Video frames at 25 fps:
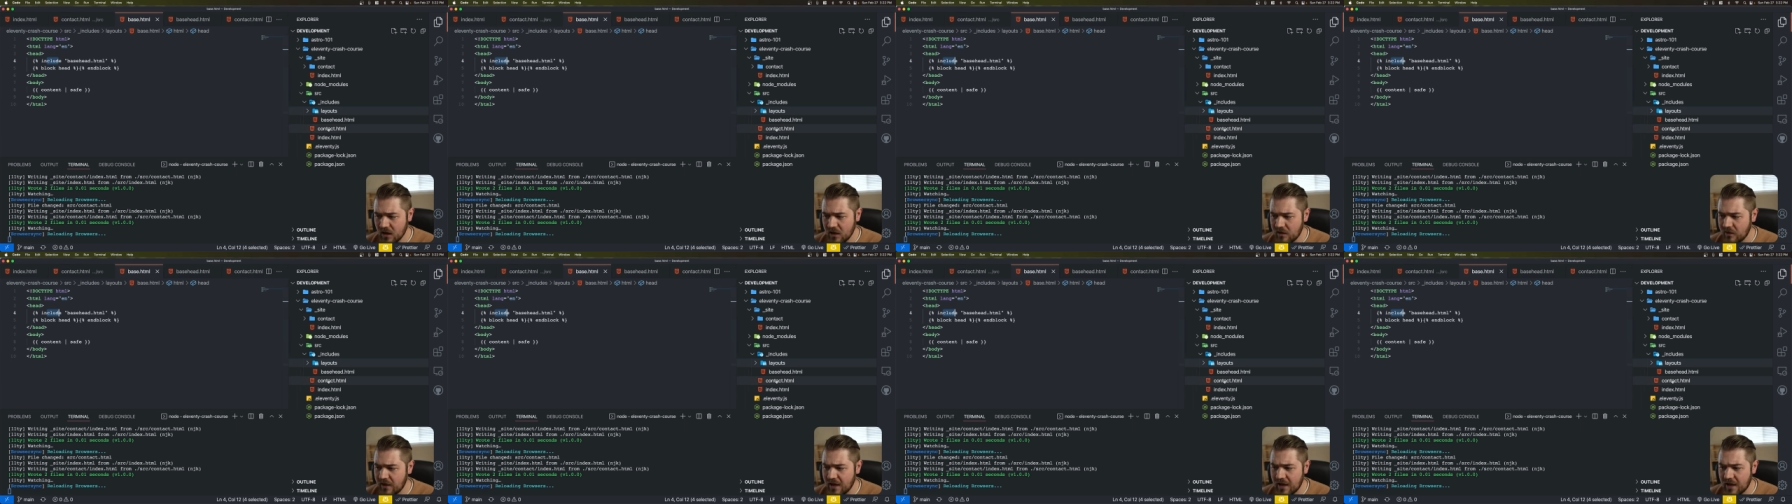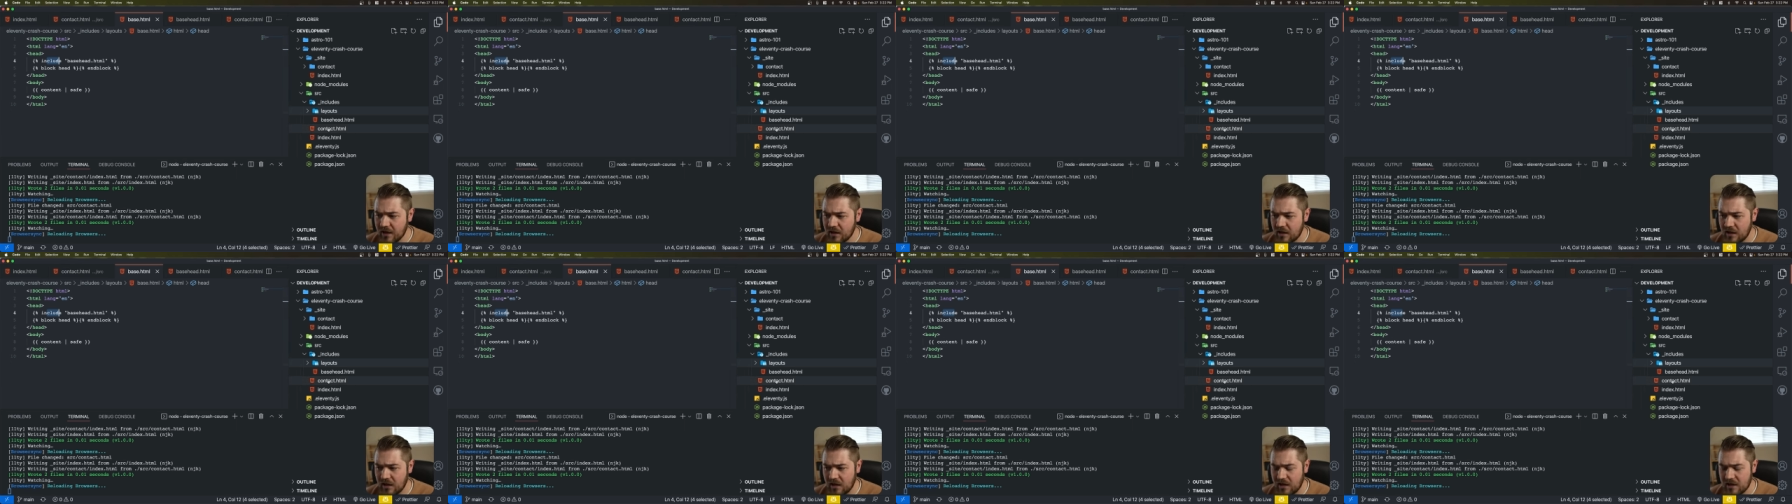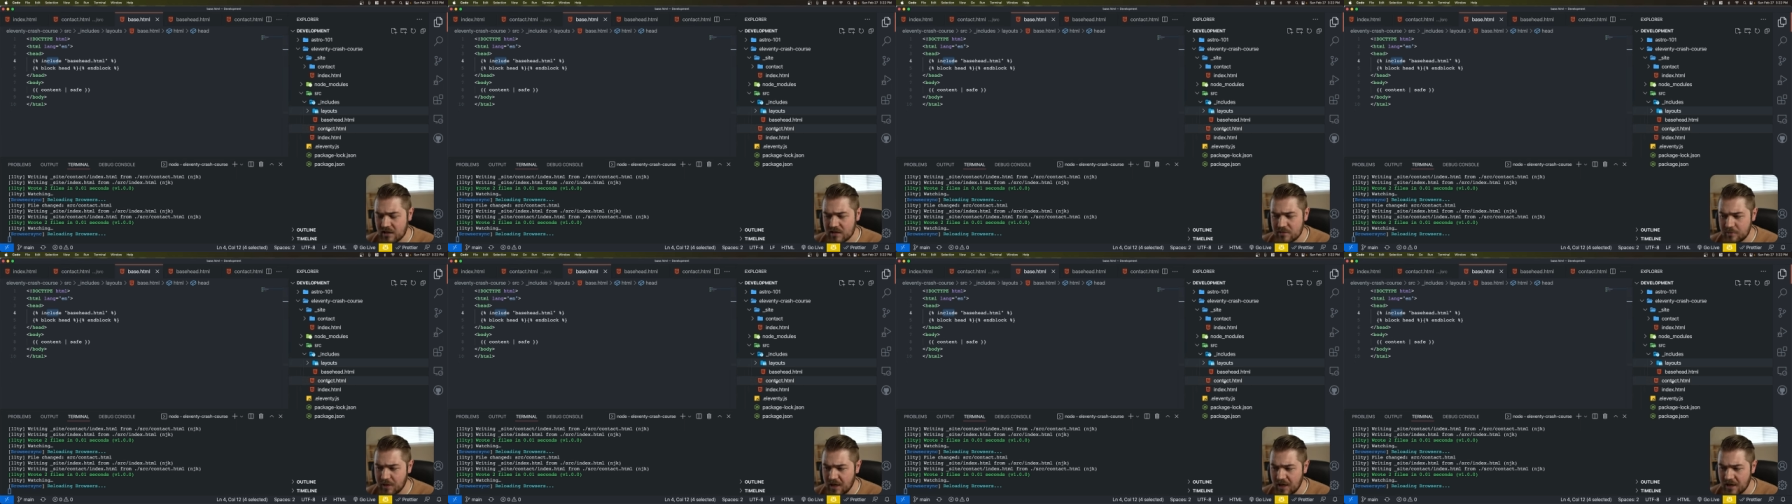that
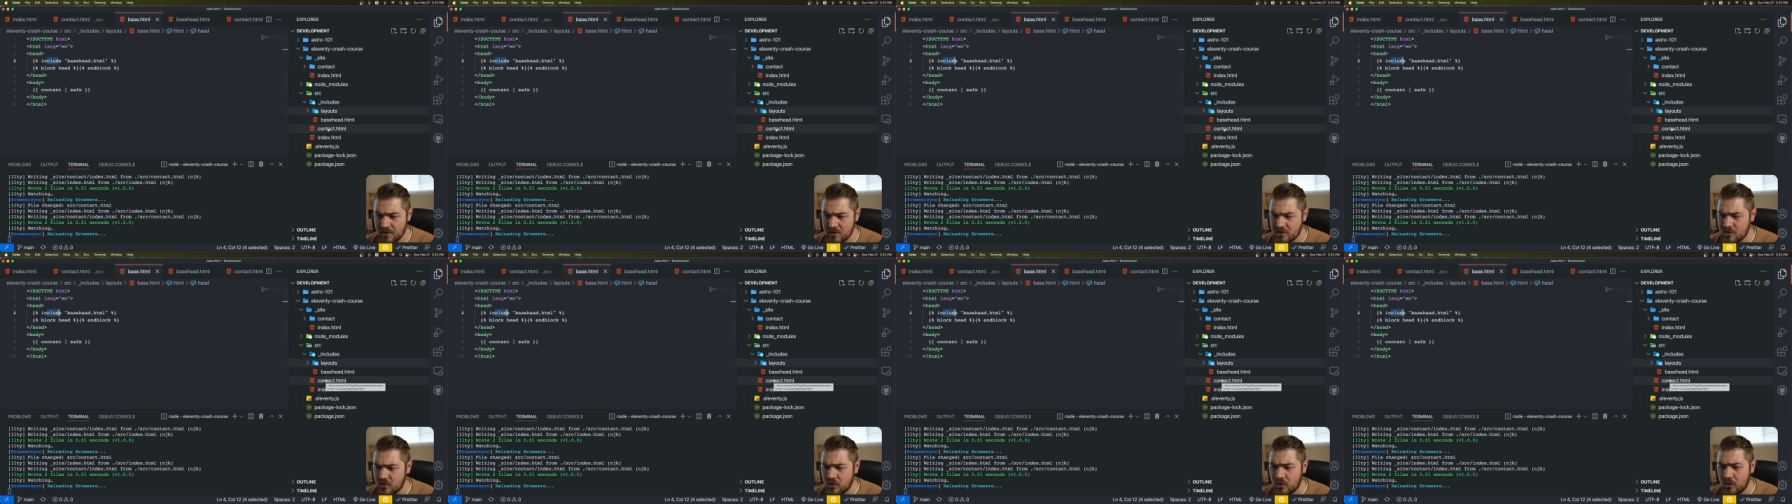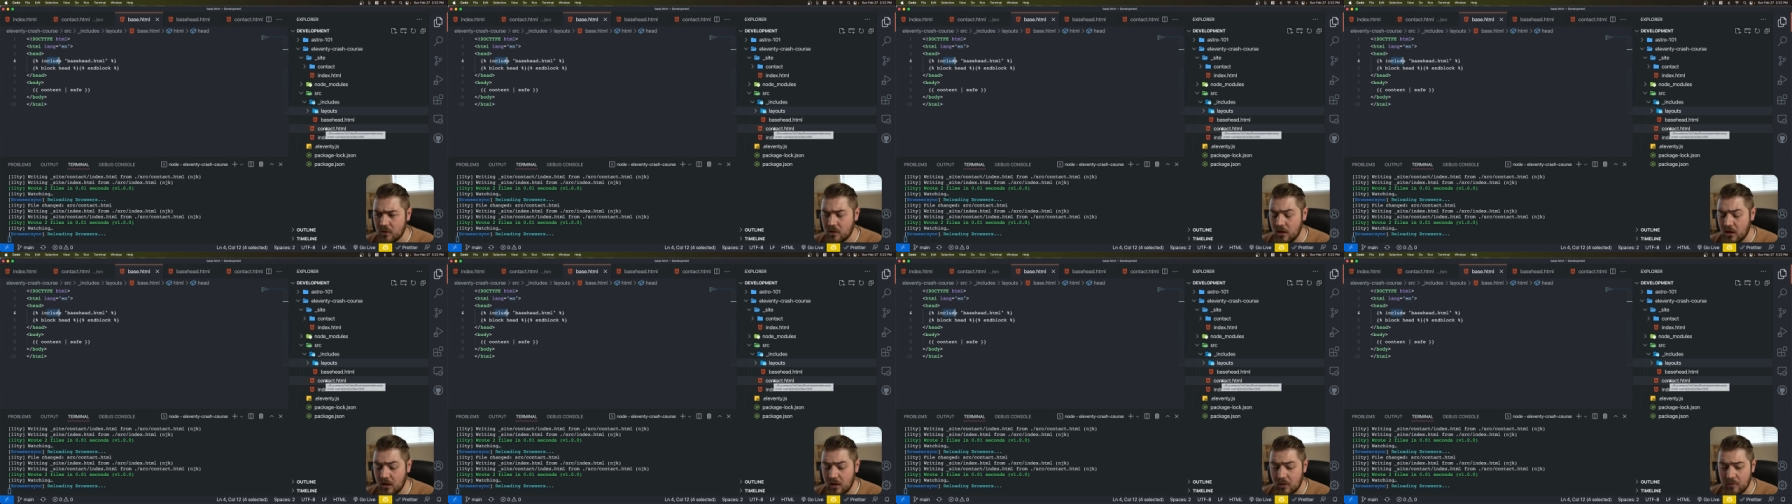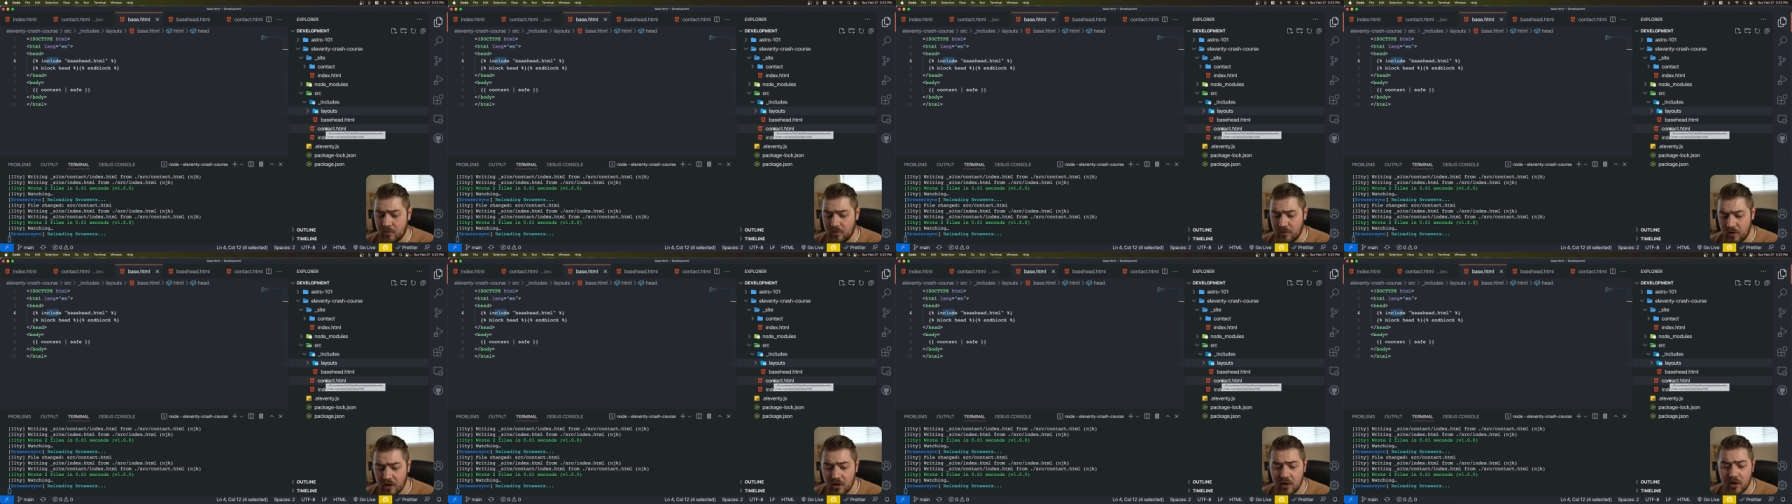can expand to a,
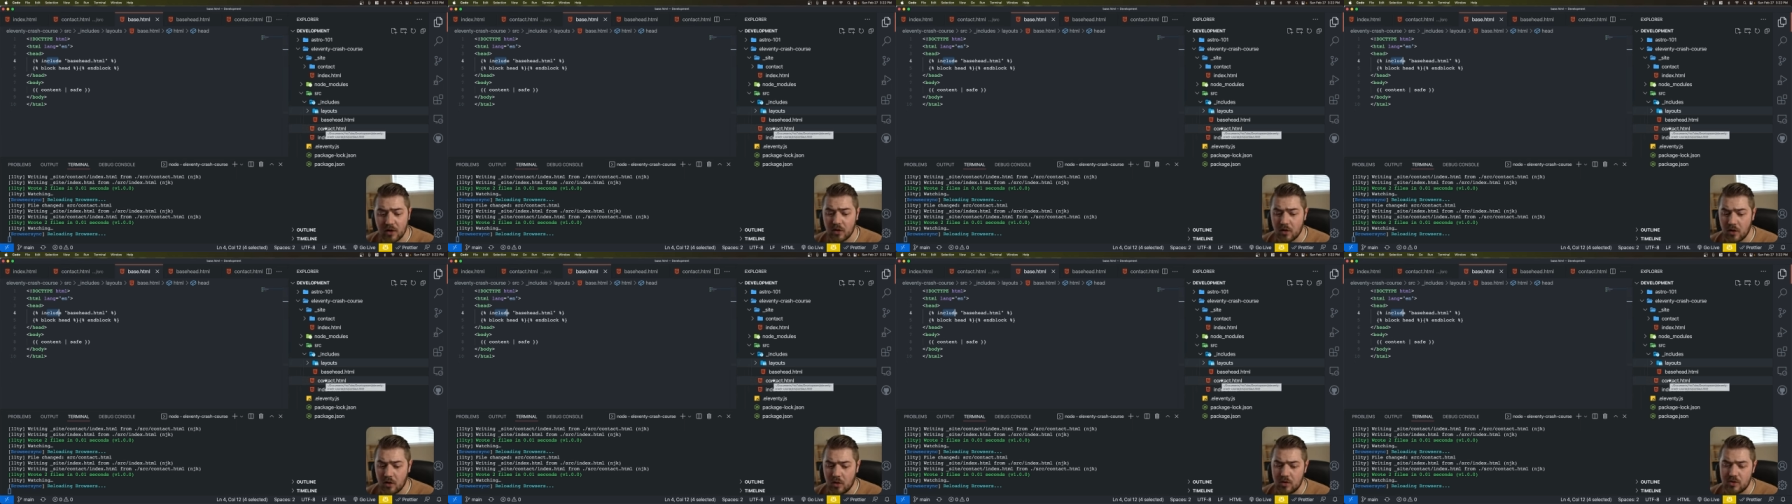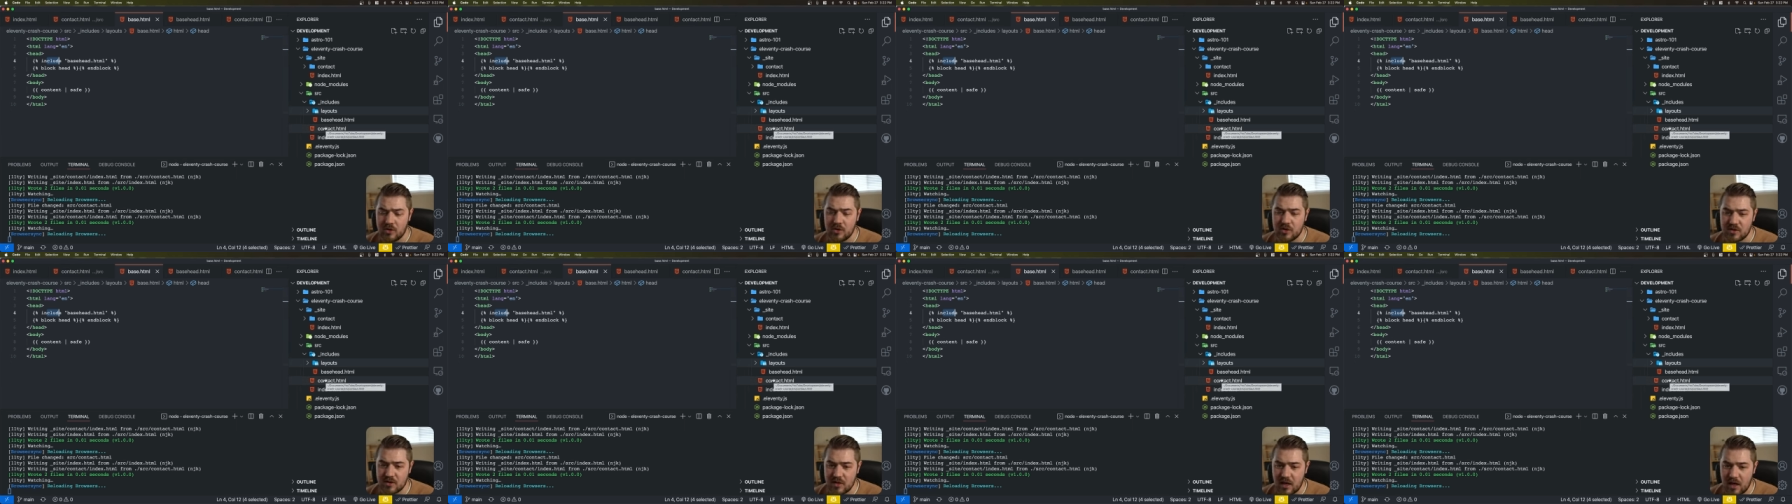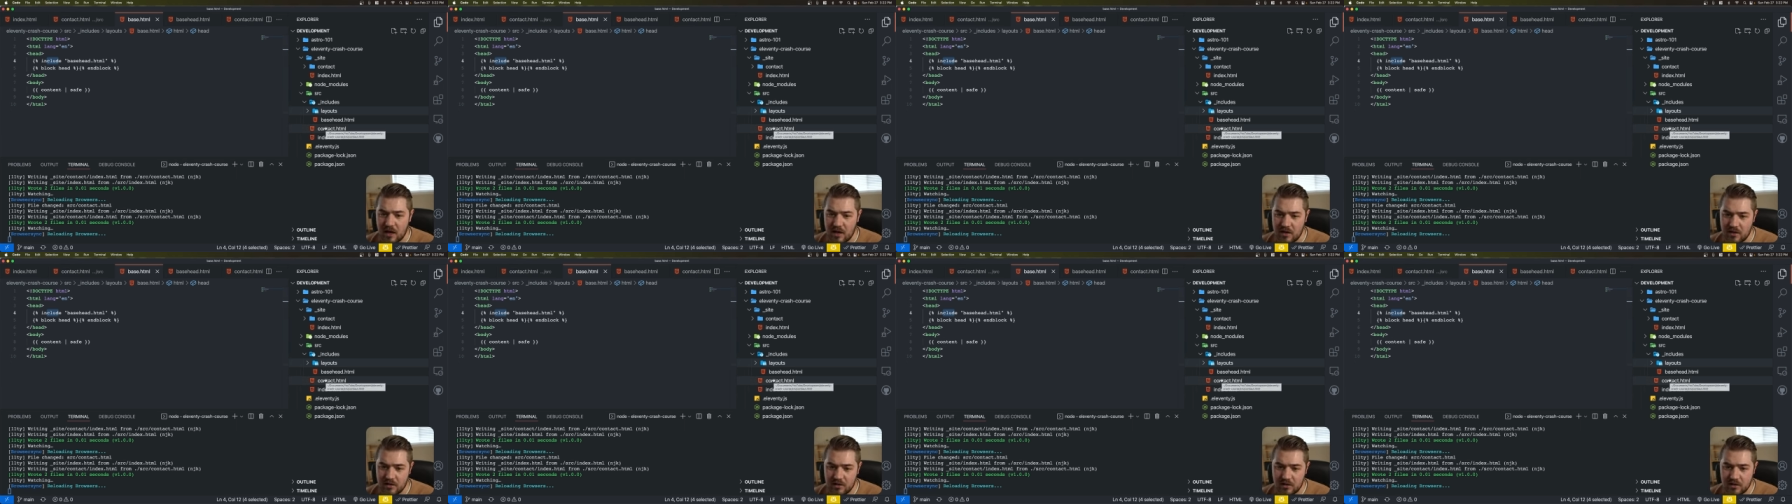a very large
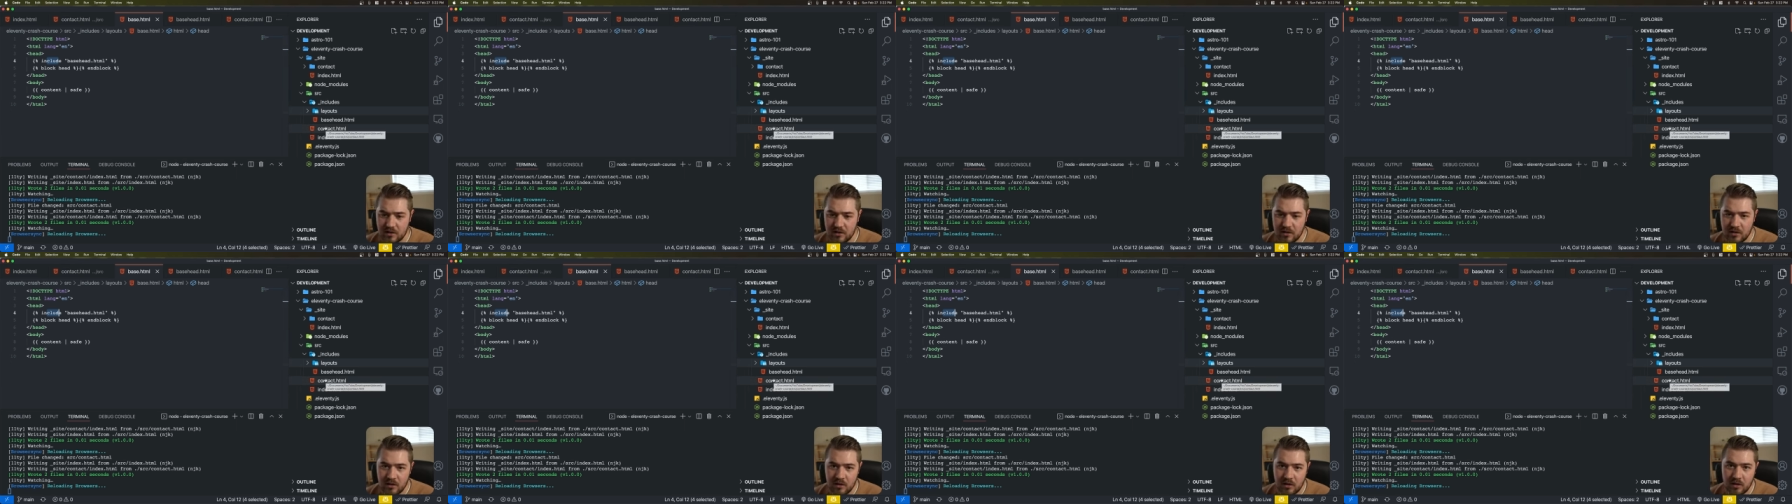site